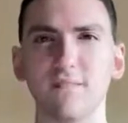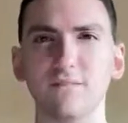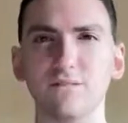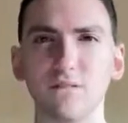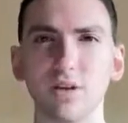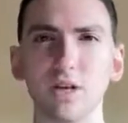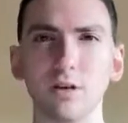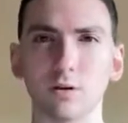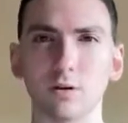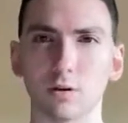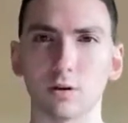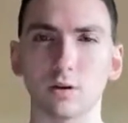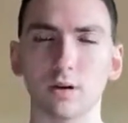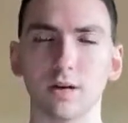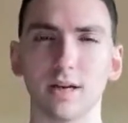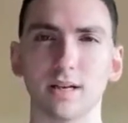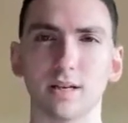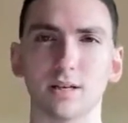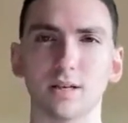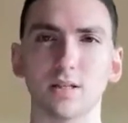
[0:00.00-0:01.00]
fear
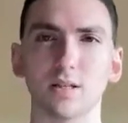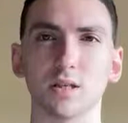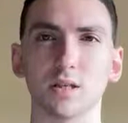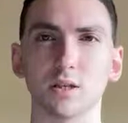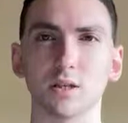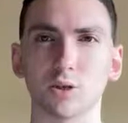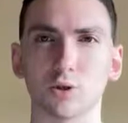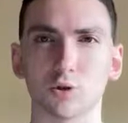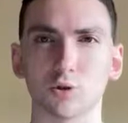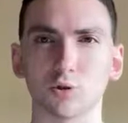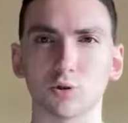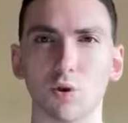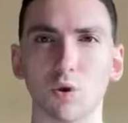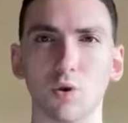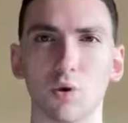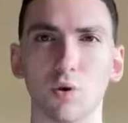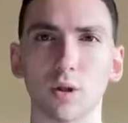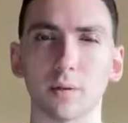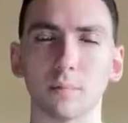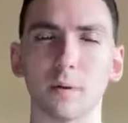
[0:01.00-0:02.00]
and
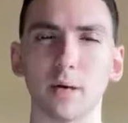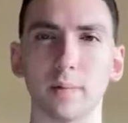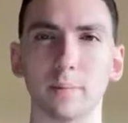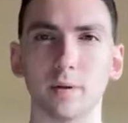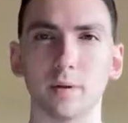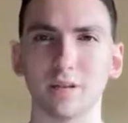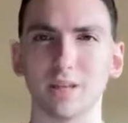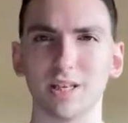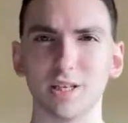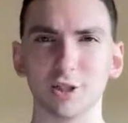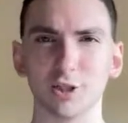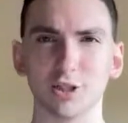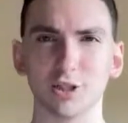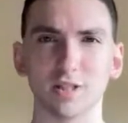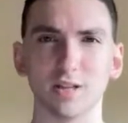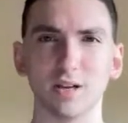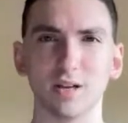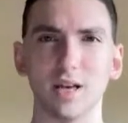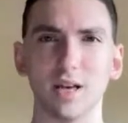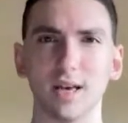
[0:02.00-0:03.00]
control and
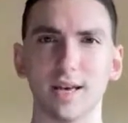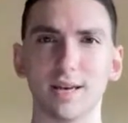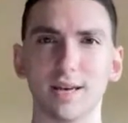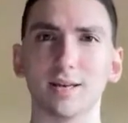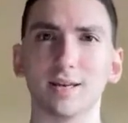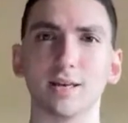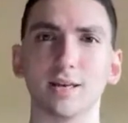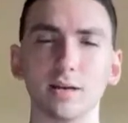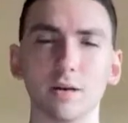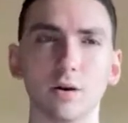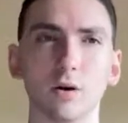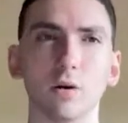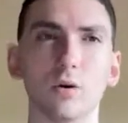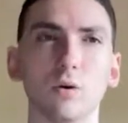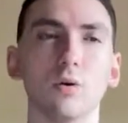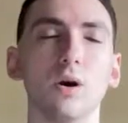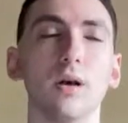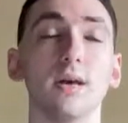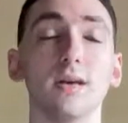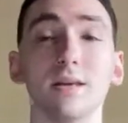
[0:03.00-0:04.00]
manipulation and
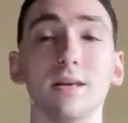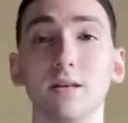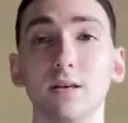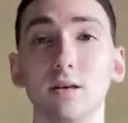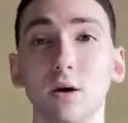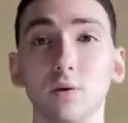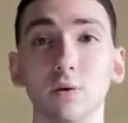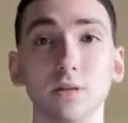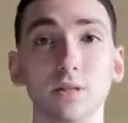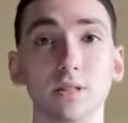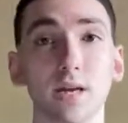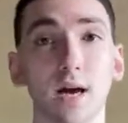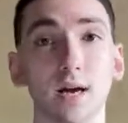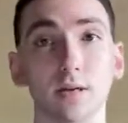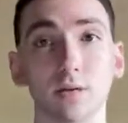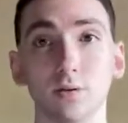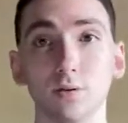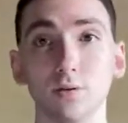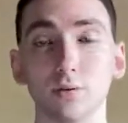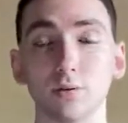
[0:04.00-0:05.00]
ego. Ego is not
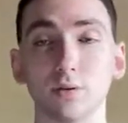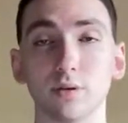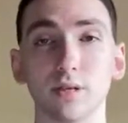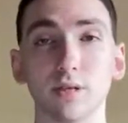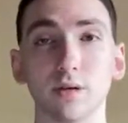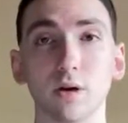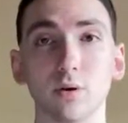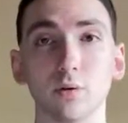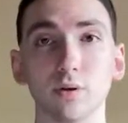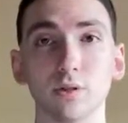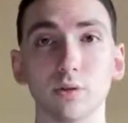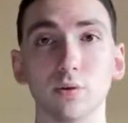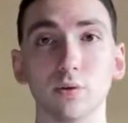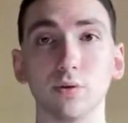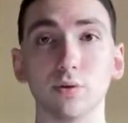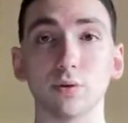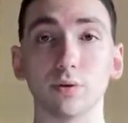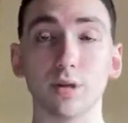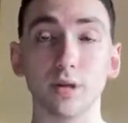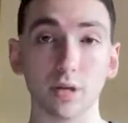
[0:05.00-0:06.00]
you. Ego is who
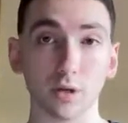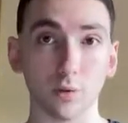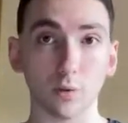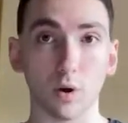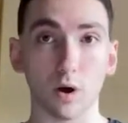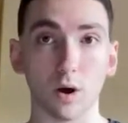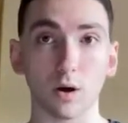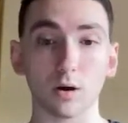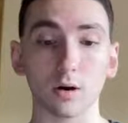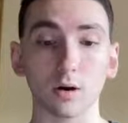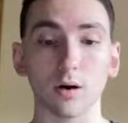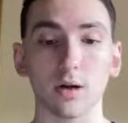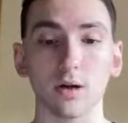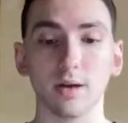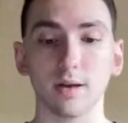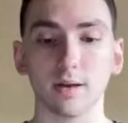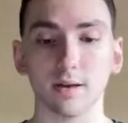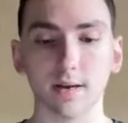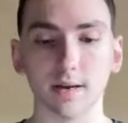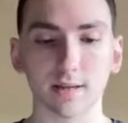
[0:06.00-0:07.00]
you think you are,
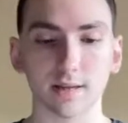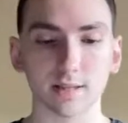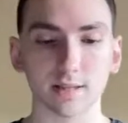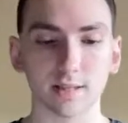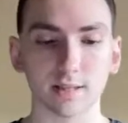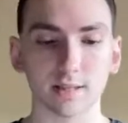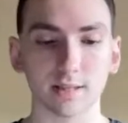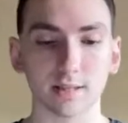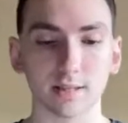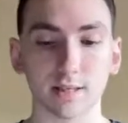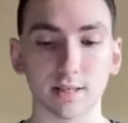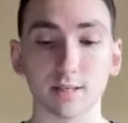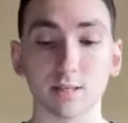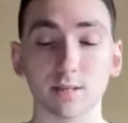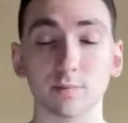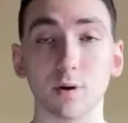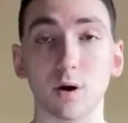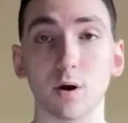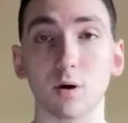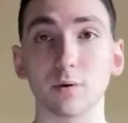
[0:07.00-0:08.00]
and
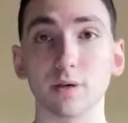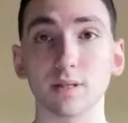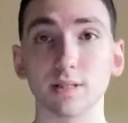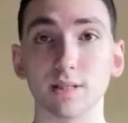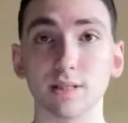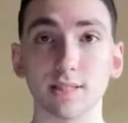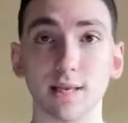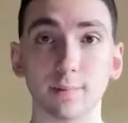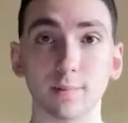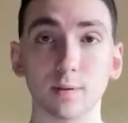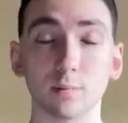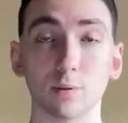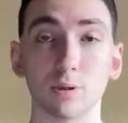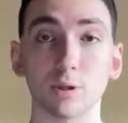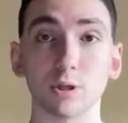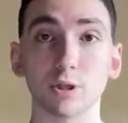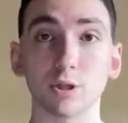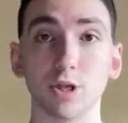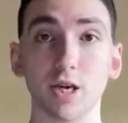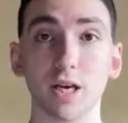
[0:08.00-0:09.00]
it's always susceptible
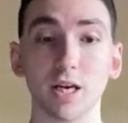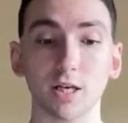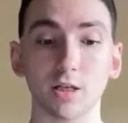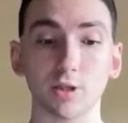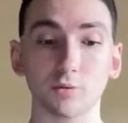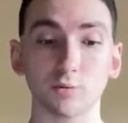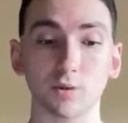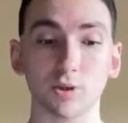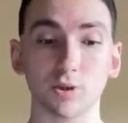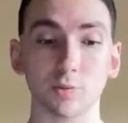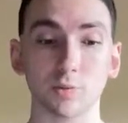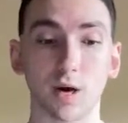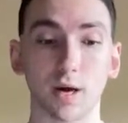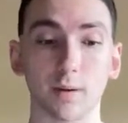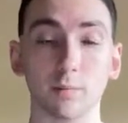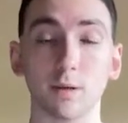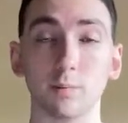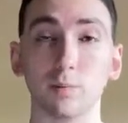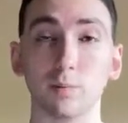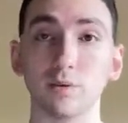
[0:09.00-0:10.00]
to change, which is why
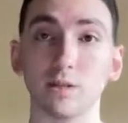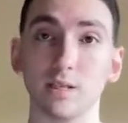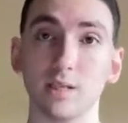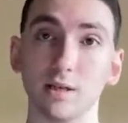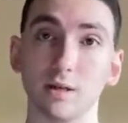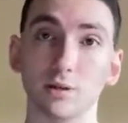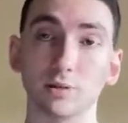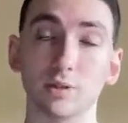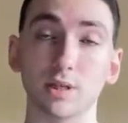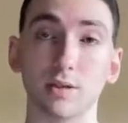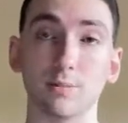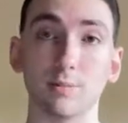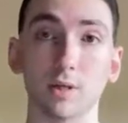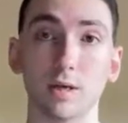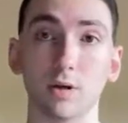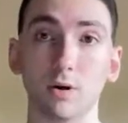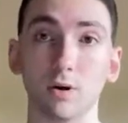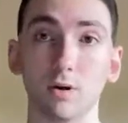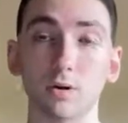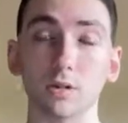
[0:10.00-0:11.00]
people's egos can
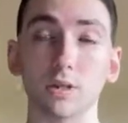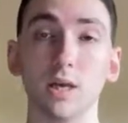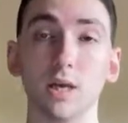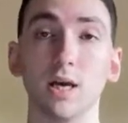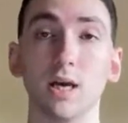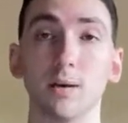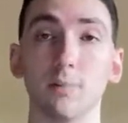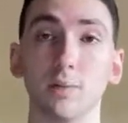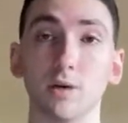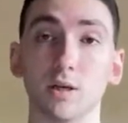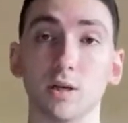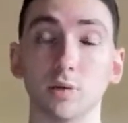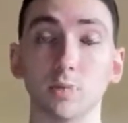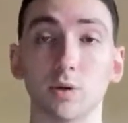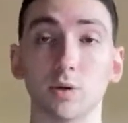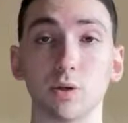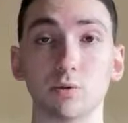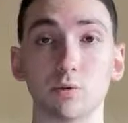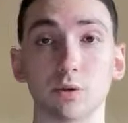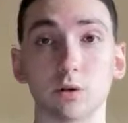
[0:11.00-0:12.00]
be hurt, because
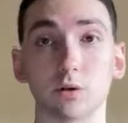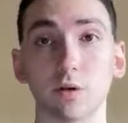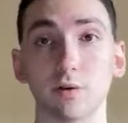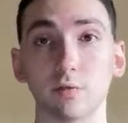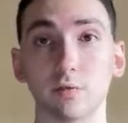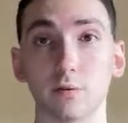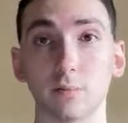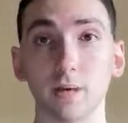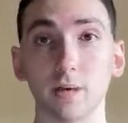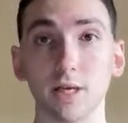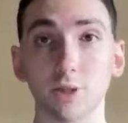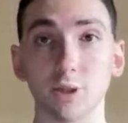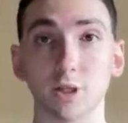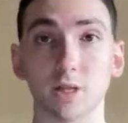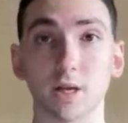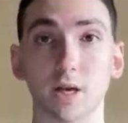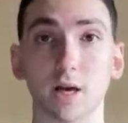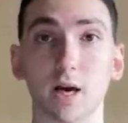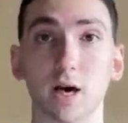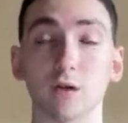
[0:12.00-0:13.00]
when you learn information
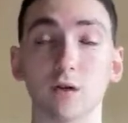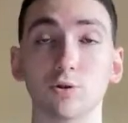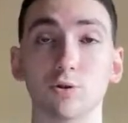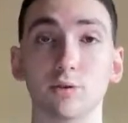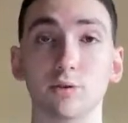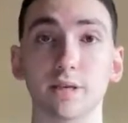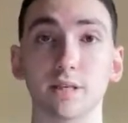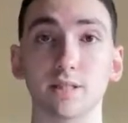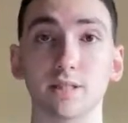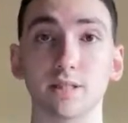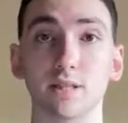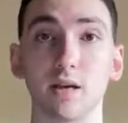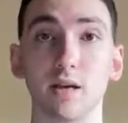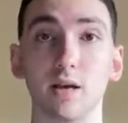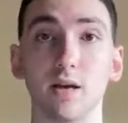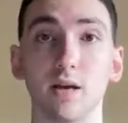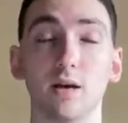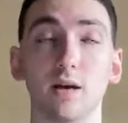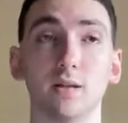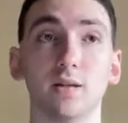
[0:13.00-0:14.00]
that contradicts
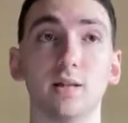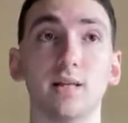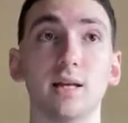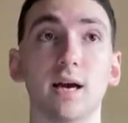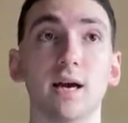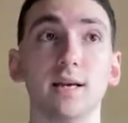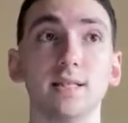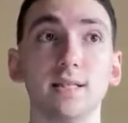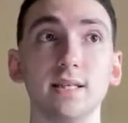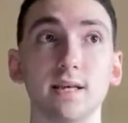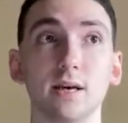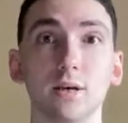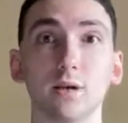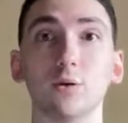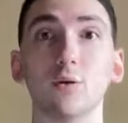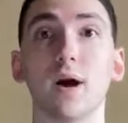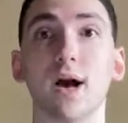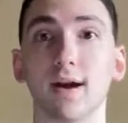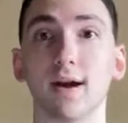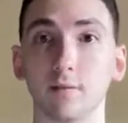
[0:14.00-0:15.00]
the idea
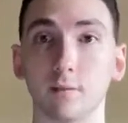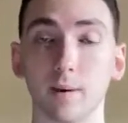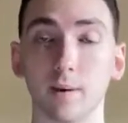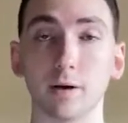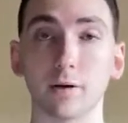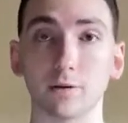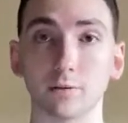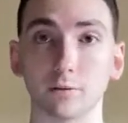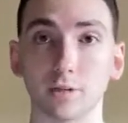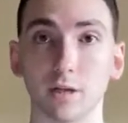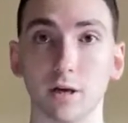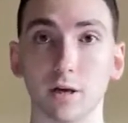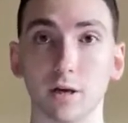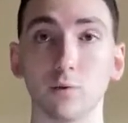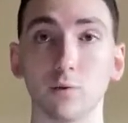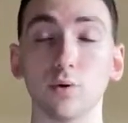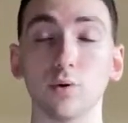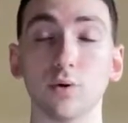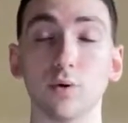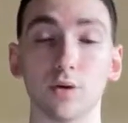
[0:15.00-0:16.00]
you have about yourself,
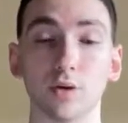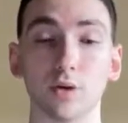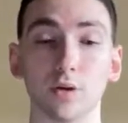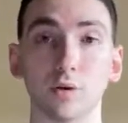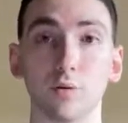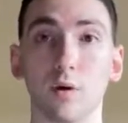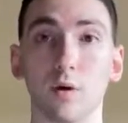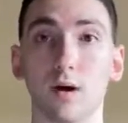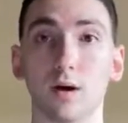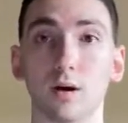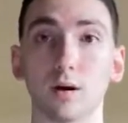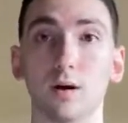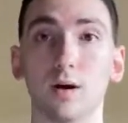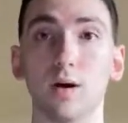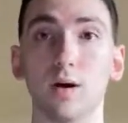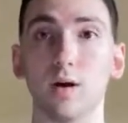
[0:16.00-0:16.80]
who you think you are,